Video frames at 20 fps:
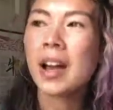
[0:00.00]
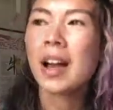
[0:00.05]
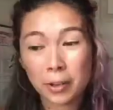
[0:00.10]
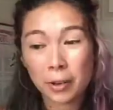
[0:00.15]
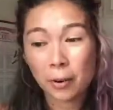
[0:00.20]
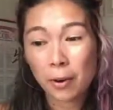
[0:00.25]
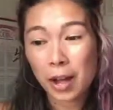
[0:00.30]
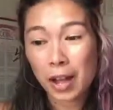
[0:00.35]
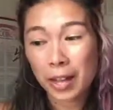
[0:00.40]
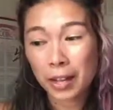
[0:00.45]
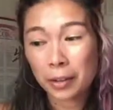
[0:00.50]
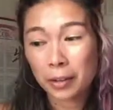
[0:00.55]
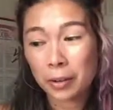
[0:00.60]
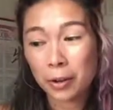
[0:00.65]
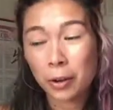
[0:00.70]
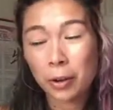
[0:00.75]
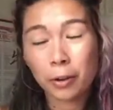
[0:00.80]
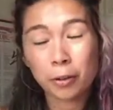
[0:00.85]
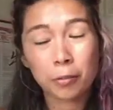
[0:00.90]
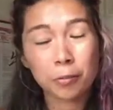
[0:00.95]
So I
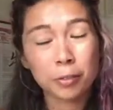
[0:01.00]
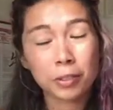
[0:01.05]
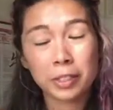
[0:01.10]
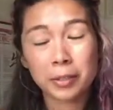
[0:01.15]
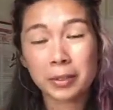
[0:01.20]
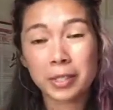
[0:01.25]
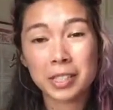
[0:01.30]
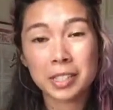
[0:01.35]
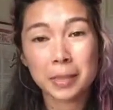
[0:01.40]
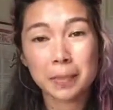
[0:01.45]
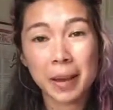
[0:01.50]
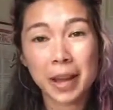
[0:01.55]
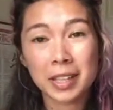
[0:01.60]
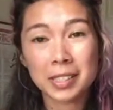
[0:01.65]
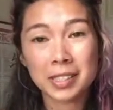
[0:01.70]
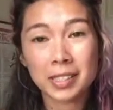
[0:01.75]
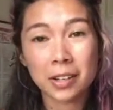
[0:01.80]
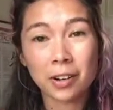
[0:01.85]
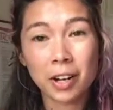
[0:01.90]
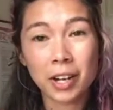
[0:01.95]
really wanted to
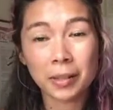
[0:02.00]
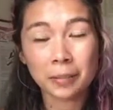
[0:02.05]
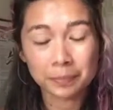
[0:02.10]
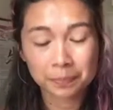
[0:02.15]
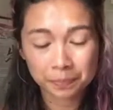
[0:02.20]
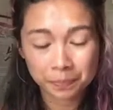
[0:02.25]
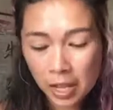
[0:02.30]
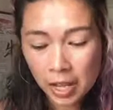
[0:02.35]
pass that on.